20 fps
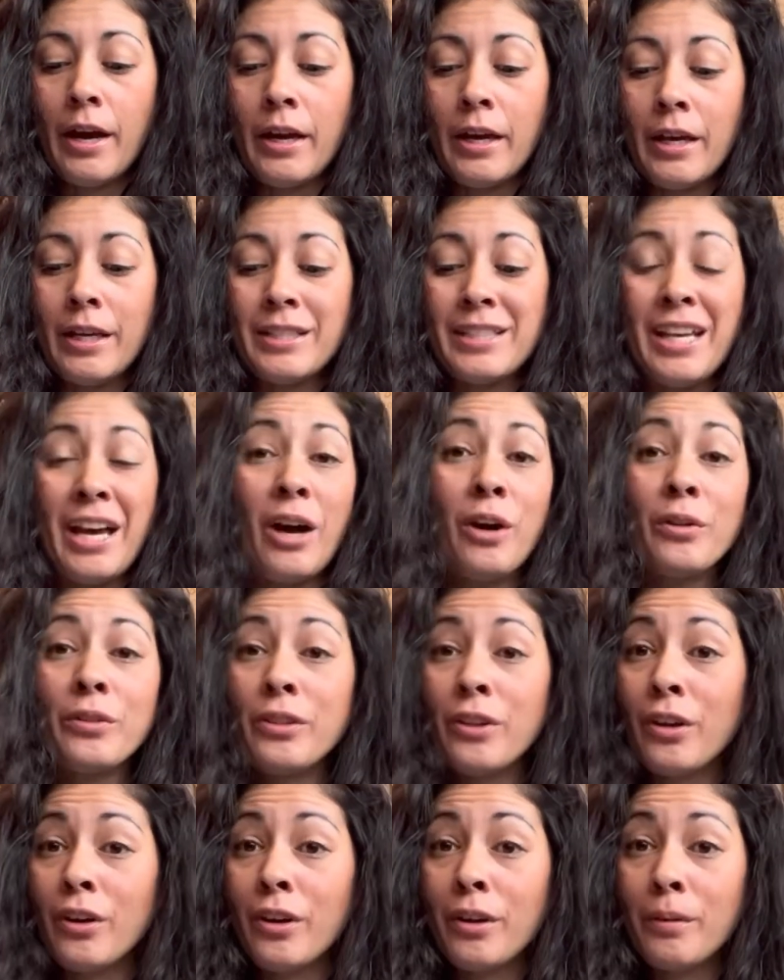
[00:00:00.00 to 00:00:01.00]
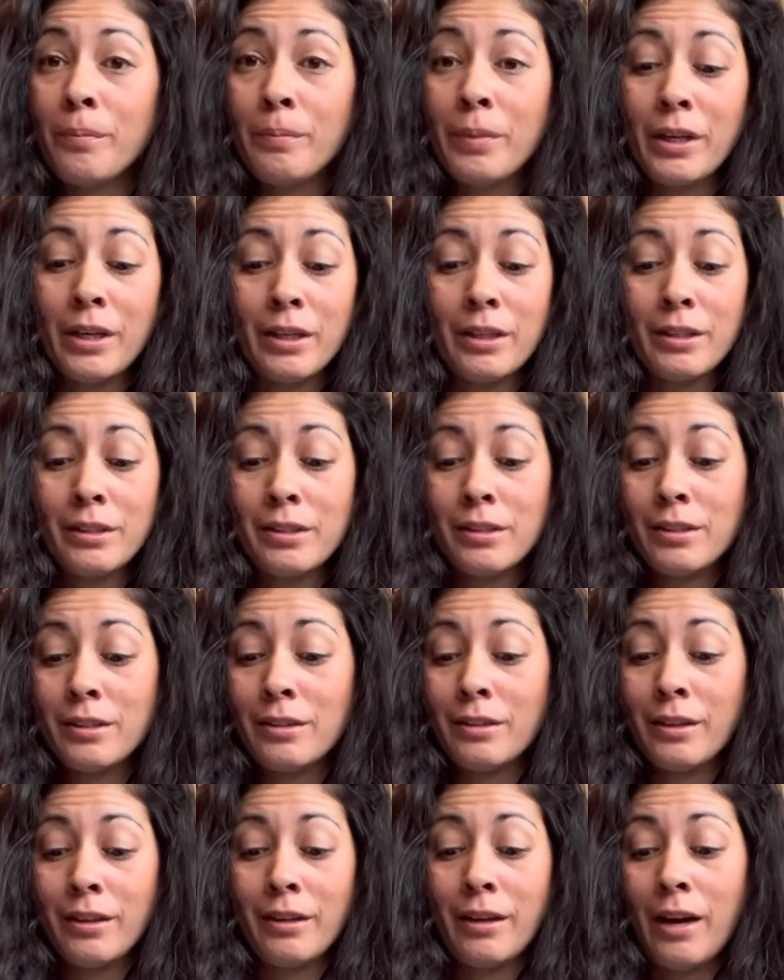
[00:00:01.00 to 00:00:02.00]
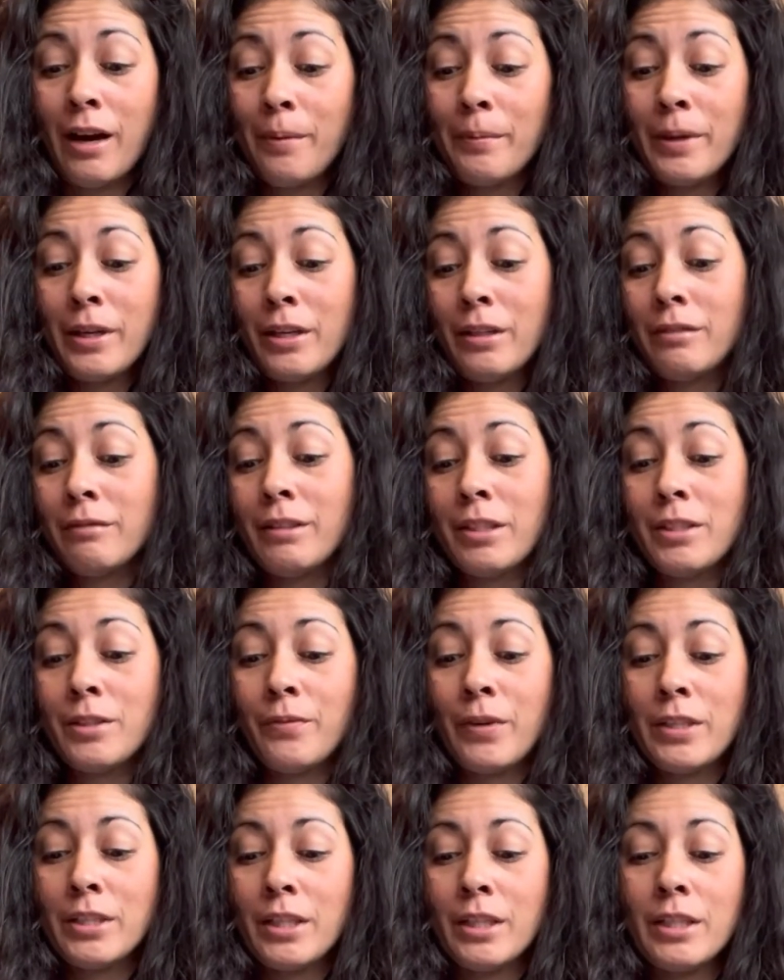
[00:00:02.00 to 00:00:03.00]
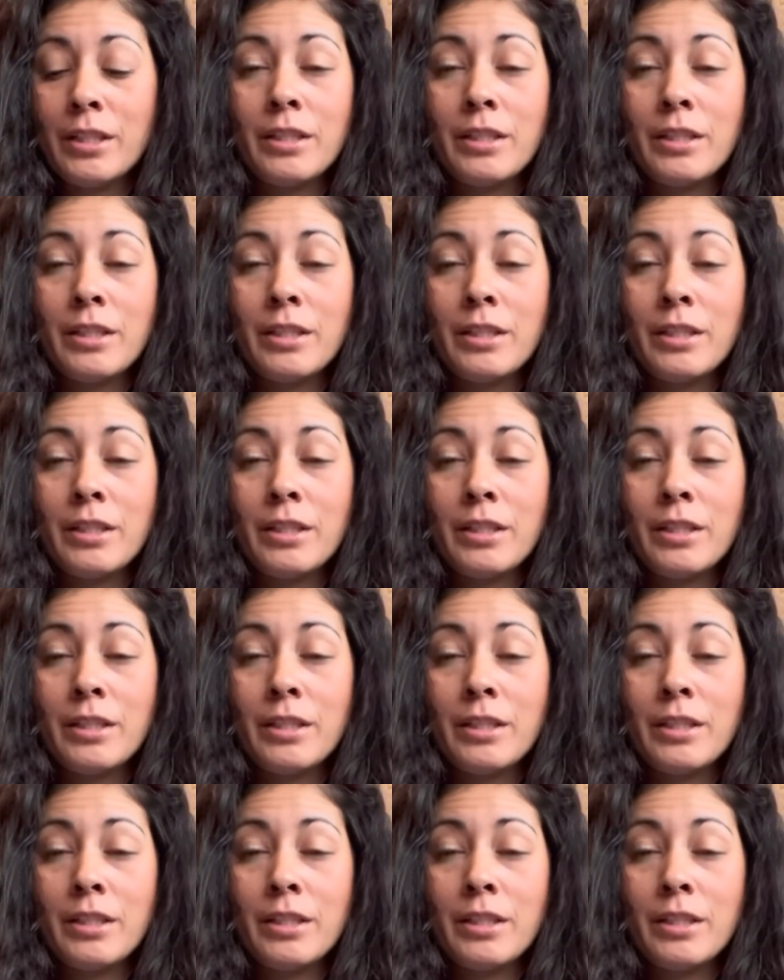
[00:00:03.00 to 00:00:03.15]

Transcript: It's healthier because, I mean, let's face it,